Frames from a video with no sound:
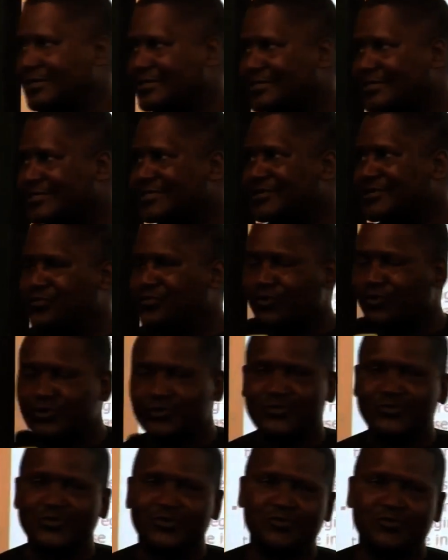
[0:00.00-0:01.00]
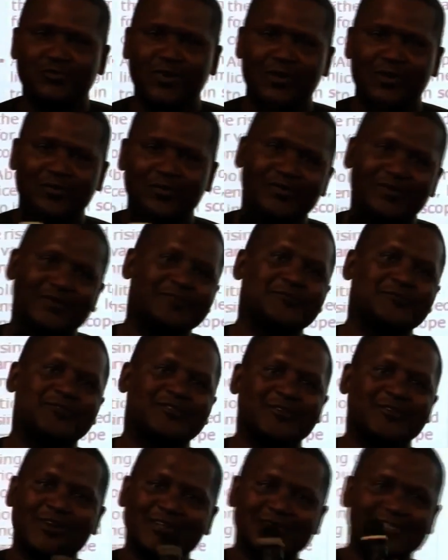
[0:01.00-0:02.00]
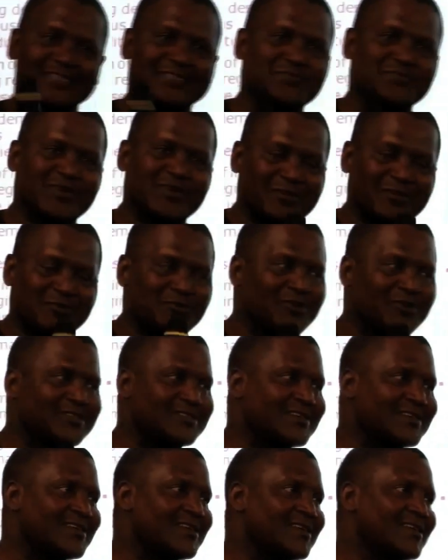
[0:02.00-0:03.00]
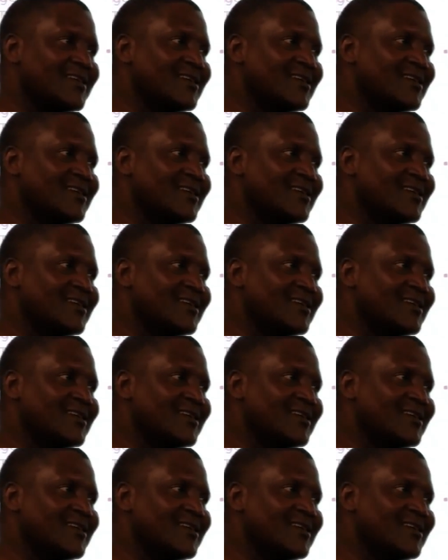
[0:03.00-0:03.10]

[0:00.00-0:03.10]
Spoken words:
It is impossible. But they are just making noise.